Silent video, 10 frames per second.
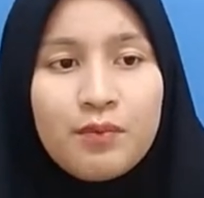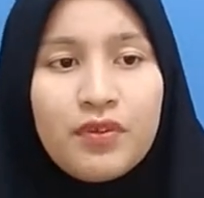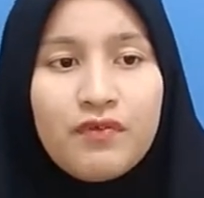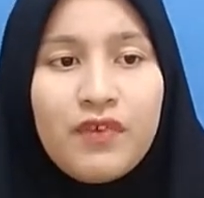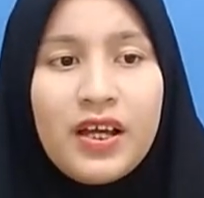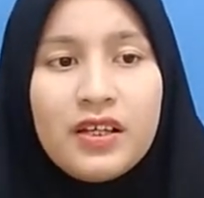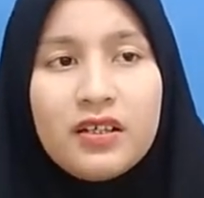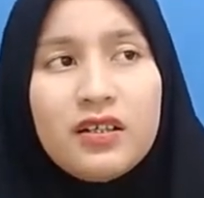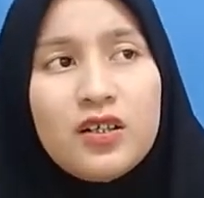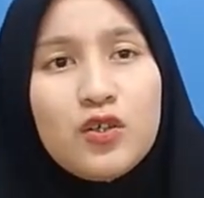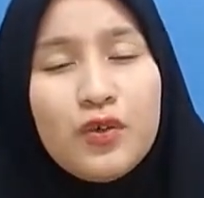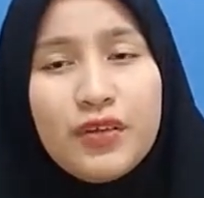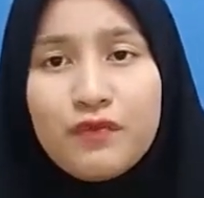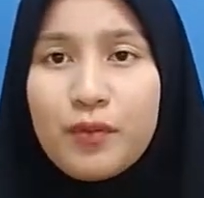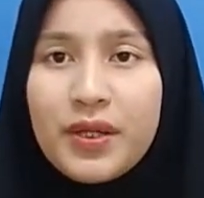provide a good
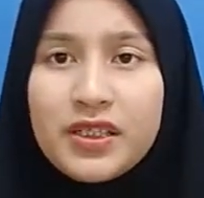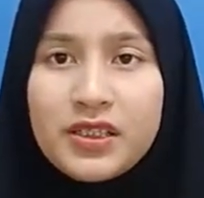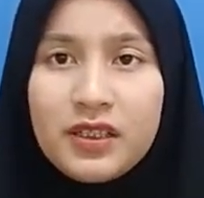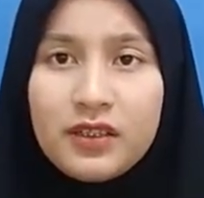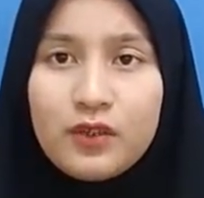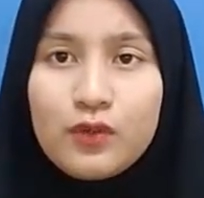information